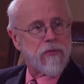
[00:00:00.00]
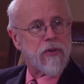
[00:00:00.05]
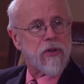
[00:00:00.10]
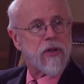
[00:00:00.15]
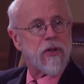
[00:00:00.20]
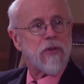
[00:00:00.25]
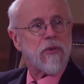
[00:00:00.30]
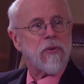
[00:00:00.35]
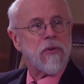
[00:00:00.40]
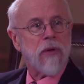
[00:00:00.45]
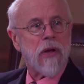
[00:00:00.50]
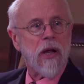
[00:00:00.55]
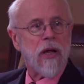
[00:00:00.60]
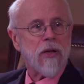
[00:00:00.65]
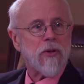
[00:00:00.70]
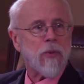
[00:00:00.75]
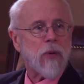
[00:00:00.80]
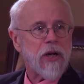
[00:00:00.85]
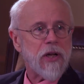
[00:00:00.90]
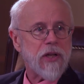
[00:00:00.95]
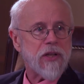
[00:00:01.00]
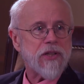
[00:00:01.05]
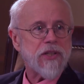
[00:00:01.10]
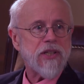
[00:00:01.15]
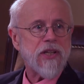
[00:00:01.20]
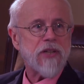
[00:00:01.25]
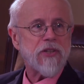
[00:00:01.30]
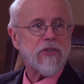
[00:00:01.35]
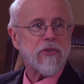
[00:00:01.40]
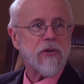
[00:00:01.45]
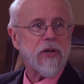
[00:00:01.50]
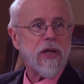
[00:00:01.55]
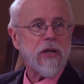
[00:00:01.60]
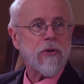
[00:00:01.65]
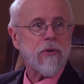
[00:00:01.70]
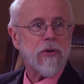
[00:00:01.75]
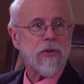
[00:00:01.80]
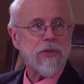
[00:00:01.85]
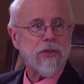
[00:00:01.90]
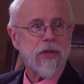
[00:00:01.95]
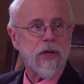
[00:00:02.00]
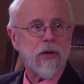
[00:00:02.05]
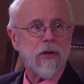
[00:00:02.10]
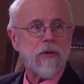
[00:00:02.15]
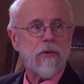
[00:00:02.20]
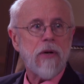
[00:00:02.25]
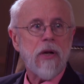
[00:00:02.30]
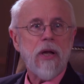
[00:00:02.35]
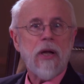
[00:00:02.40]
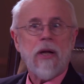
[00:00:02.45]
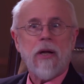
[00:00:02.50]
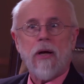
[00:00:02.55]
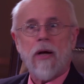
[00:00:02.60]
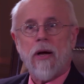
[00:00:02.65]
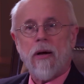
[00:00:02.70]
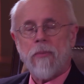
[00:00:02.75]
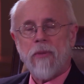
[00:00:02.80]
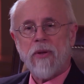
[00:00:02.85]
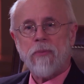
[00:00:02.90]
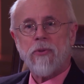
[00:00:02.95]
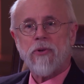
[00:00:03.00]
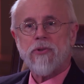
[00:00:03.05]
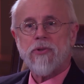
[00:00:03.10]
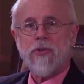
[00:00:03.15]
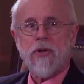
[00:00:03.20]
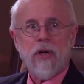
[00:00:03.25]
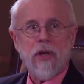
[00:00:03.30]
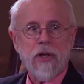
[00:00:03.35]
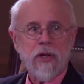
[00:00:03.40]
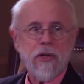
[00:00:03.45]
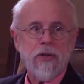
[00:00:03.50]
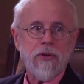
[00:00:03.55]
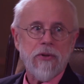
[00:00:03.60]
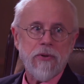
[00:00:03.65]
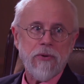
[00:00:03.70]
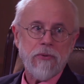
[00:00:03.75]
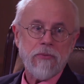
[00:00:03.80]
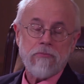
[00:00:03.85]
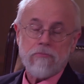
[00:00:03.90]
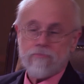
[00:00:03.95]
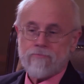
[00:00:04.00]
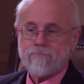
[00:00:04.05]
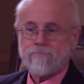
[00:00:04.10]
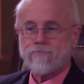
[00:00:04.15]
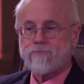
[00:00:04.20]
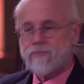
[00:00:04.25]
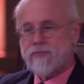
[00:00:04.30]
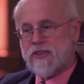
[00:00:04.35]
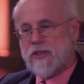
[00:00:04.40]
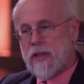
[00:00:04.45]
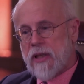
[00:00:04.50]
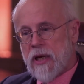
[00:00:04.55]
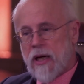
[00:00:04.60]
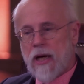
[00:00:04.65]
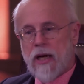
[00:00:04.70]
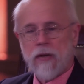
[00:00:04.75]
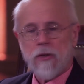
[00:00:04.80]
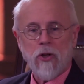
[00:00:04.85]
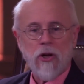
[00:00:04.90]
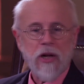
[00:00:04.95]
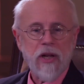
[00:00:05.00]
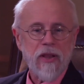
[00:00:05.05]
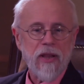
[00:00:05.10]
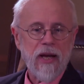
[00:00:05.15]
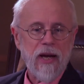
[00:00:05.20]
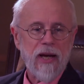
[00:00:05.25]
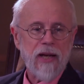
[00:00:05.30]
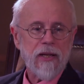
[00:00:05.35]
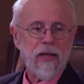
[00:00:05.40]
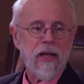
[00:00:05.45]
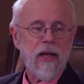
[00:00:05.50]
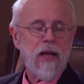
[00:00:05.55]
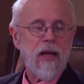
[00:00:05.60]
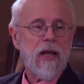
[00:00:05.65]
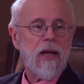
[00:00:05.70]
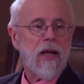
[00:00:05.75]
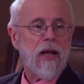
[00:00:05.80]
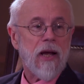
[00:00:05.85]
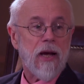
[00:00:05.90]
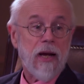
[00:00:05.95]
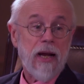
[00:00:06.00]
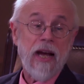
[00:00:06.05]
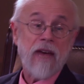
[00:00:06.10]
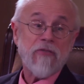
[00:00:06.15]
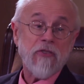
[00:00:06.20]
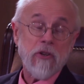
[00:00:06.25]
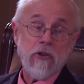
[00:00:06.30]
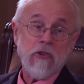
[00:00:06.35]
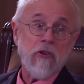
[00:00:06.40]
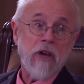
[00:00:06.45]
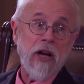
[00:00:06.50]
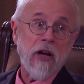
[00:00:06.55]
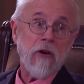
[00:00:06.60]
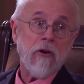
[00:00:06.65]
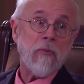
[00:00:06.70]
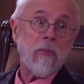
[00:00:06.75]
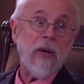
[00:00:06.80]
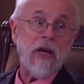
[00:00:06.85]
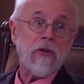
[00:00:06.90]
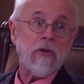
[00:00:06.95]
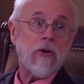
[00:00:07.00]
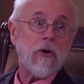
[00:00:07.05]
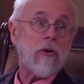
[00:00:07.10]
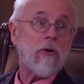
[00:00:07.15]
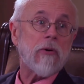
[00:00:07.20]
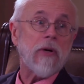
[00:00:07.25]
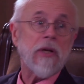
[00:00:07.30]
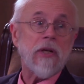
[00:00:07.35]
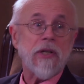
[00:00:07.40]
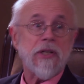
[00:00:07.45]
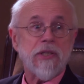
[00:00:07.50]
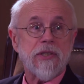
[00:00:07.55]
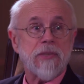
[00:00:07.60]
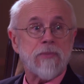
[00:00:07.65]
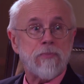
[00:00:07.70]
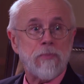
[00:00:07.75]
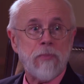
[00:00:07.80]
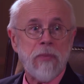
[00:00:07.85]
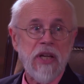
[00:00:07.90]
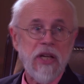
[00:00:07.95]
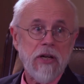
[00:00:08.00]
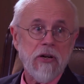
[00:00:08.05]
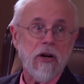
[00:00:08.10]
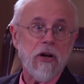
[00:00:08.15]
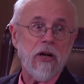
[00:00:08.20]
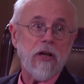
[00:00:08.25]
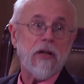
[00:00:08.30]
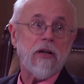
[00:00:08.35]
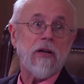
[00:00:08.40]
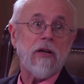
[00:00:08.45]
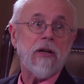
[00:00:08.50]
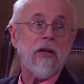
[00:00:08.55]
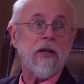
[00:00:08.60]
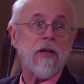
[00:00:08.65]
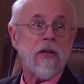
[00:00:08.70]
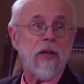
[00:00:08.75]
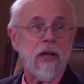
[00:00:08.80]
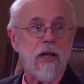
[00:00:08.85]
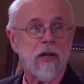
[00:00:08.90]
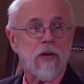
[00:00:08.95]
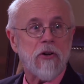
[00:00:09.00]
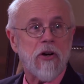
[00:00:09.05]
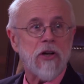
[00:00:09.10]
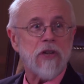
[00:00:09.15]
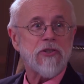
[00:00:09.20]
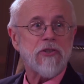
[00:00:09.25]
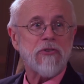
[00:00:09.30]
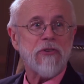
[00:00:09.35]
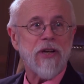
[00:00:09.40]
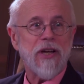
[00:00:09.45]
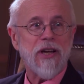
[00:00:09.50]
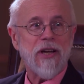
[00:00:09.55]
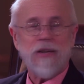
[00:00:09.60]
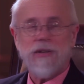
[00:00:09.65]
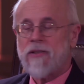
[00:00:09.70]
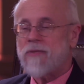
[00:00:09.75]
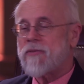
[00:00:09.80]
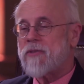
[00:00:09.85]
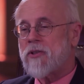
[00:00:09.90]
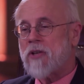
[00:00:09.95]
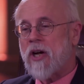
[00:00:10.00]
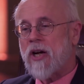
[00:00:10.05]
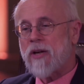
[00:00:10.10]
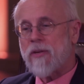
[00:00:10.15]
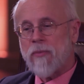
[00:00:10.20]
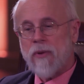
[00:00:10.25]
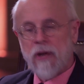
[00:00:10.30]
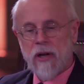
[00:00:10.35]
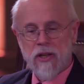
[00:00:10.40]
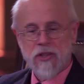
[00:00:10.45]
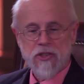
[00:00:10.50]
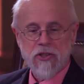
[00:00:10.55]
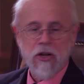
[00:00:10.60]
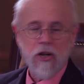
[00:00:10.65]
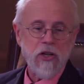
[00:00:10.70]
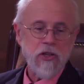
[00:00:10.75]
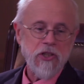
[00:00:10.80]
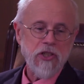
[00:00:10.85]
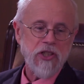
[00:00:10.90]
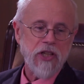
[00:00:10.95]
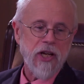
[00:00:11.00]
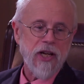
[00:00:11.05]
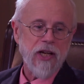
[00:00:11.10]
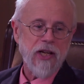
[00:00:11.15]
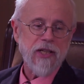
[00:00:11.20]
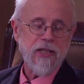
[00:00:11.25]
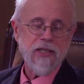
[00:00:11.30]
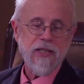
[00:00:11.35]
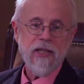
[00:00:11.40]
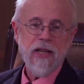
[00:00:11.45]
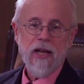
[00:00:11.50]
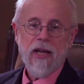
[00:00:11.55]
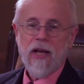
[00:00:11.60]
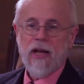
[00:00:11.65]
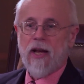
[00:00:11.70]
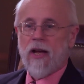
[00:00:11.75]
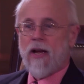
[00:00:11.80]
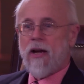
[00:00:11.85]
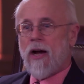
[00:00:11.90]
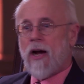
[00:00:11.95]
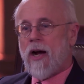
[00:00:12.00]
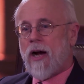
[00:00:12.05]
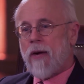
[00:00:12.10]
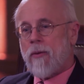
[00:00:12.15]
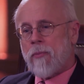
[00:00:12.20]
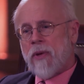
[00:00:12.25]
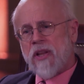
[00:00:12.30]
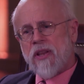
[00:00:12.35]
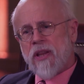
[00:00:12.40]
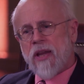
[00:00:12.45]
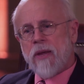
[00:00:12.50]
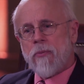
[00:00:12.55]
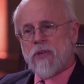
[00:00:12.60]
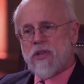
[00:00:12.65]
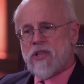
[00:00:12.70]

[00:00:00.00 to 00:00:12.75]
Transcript: of the 20th century or so, people started to look at that. After Gregor Mendel and his pea garden in Austria started genetics. But they